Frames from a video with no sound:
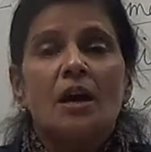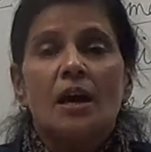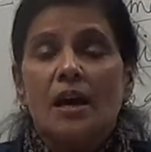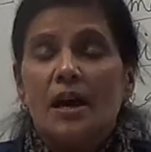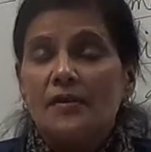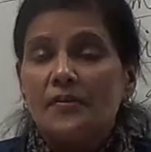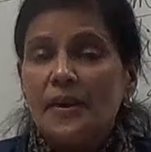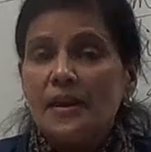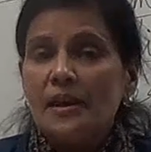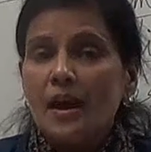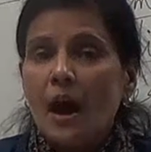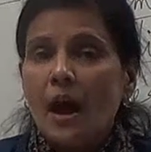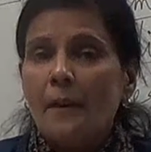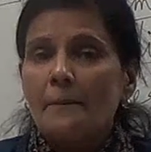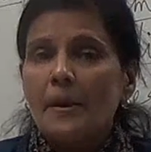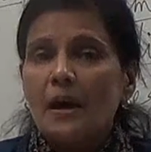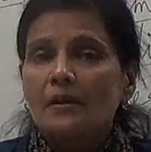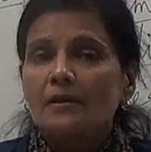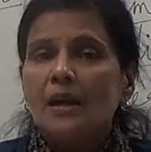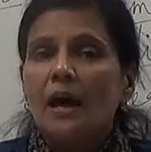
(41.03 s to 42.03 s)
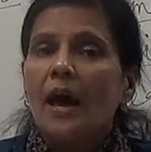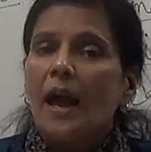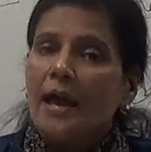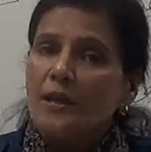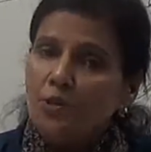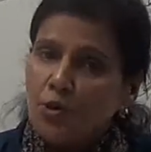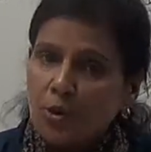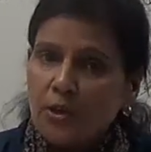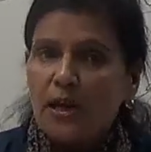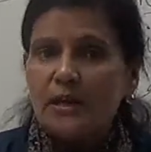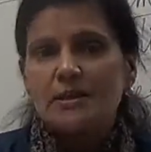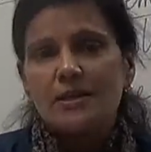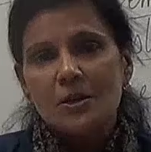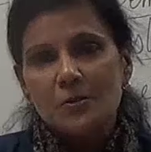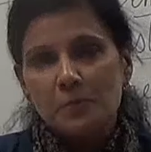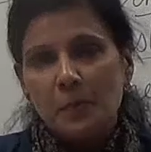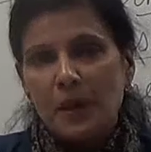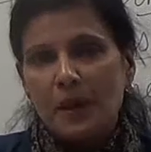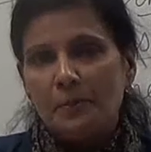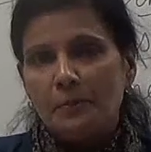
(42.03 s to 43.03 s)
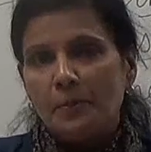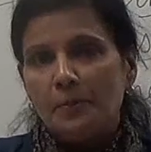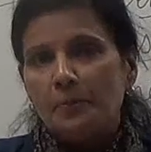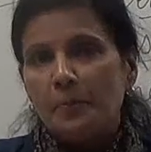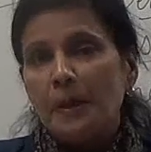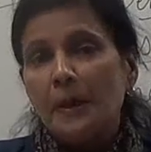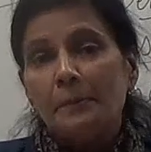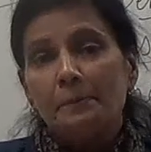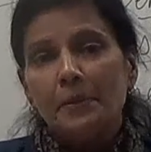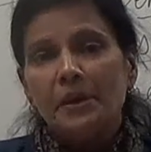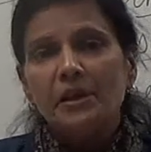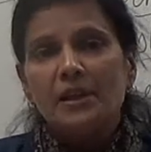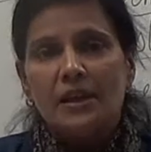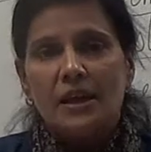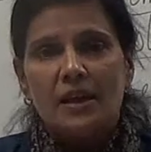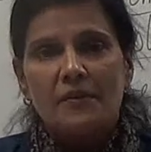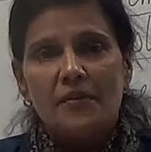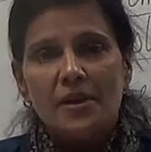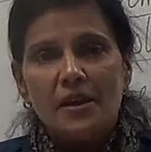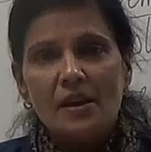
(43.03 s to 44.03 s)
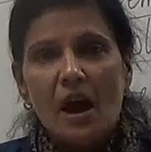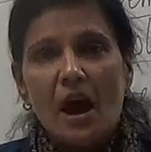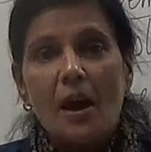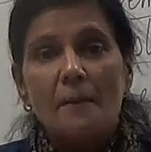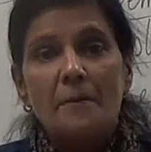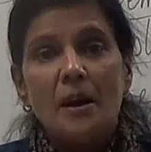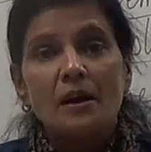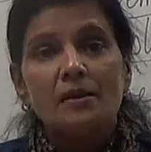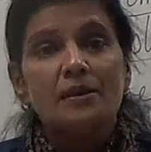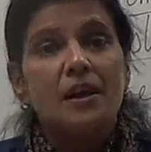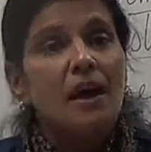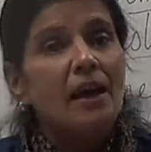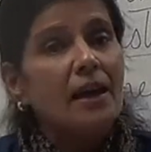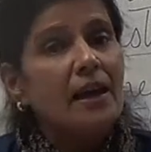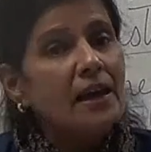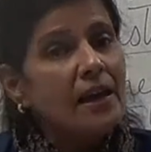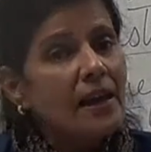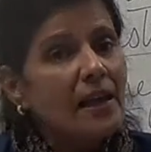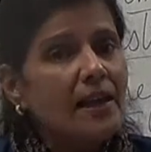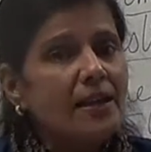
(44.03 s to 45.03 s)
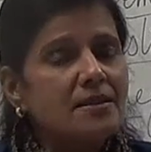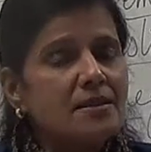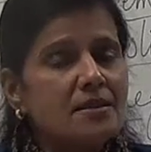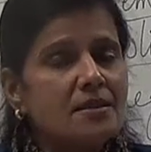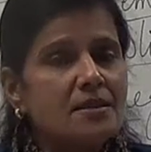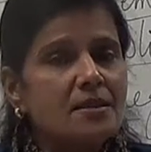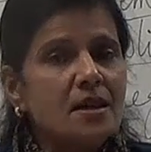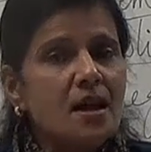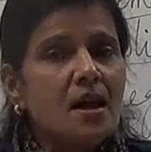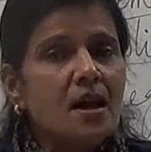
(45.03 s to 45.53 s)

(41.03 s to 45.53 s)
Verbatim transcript: even among the educated pe people, even among the elites,